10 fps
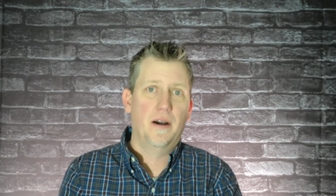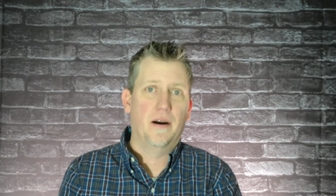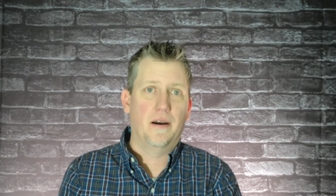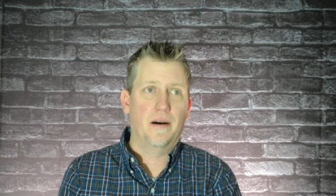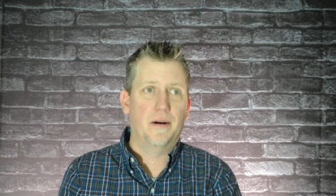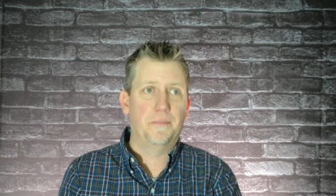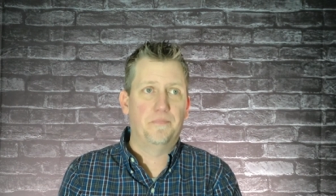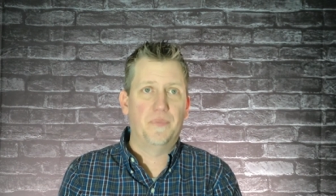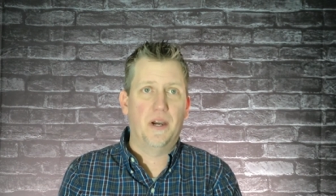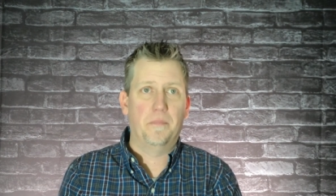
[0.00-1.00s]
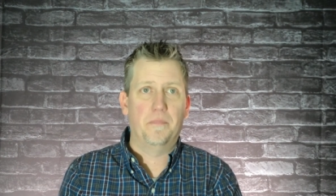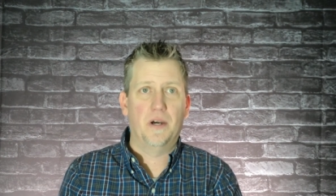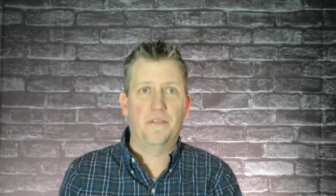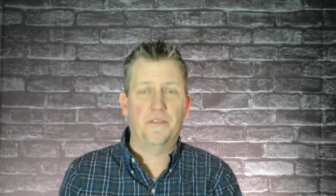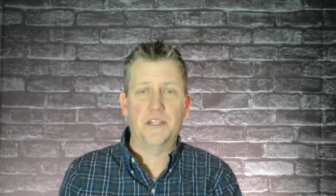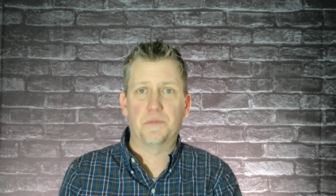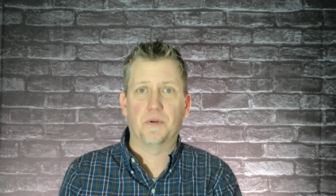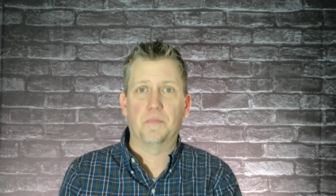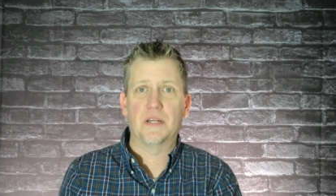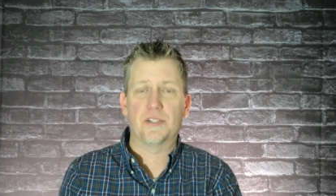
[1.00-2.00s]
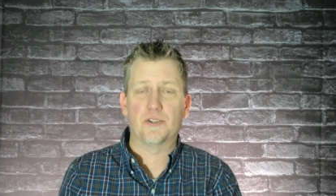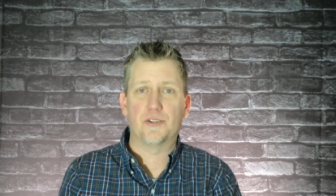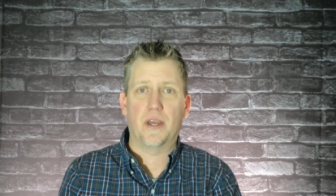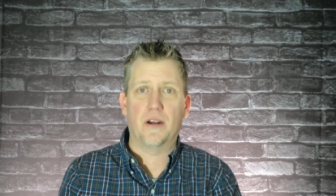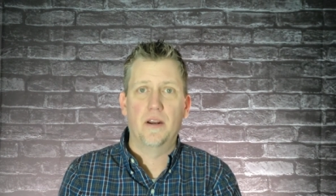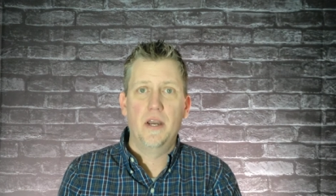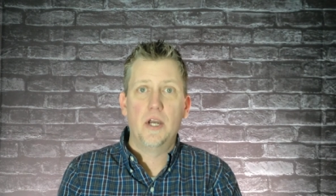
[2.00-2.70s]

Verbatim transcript: uh, a, a Facebook message there.